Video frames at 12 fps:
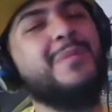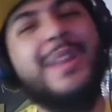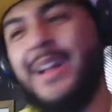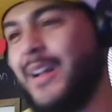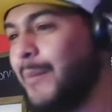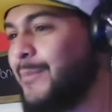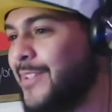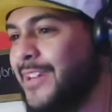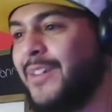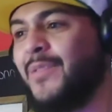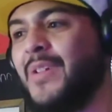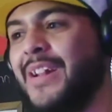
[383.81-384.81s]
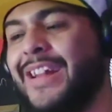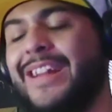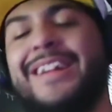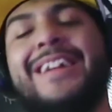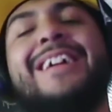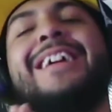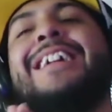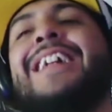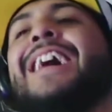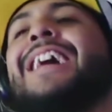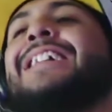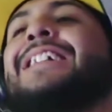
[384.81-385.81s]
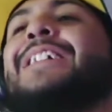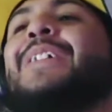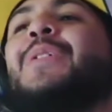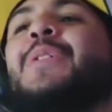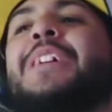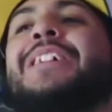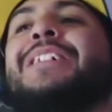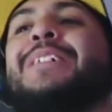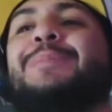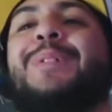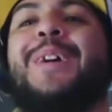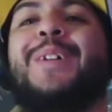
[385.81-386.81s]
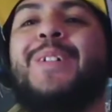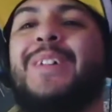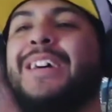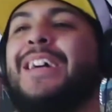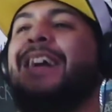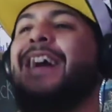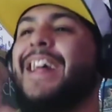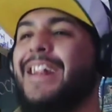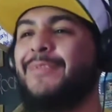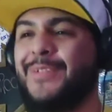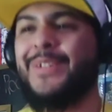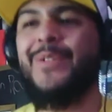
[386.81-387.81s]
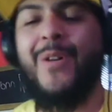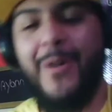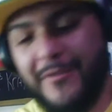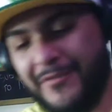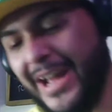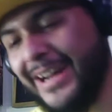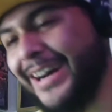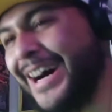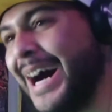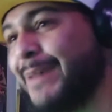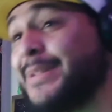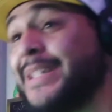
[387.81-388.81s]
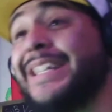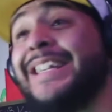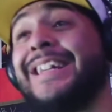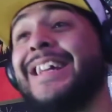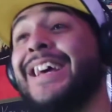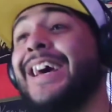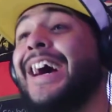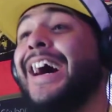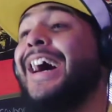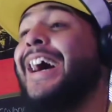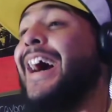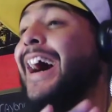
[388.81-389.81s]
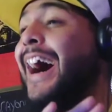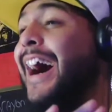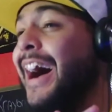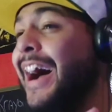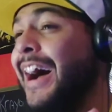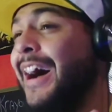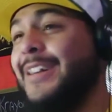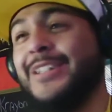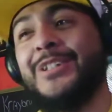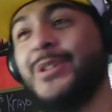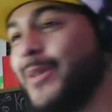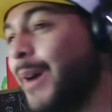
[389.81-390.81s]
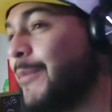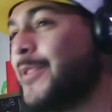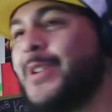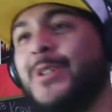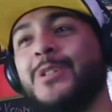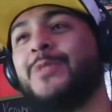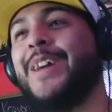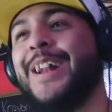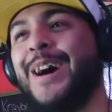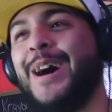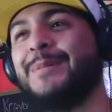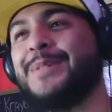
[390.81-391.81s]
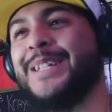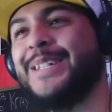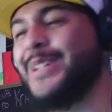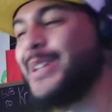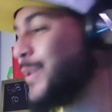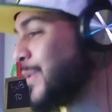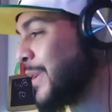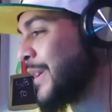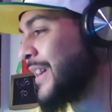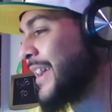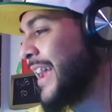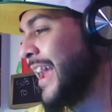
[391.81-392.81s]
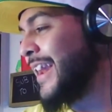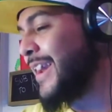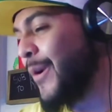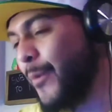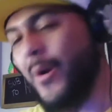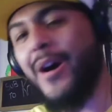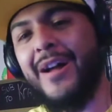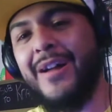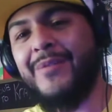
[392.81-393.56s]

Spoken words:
Like, I'm done with it. That is so good, bro. And if you are a fan of Hopsin, I'm a huge fan of Hopsin too. And know what?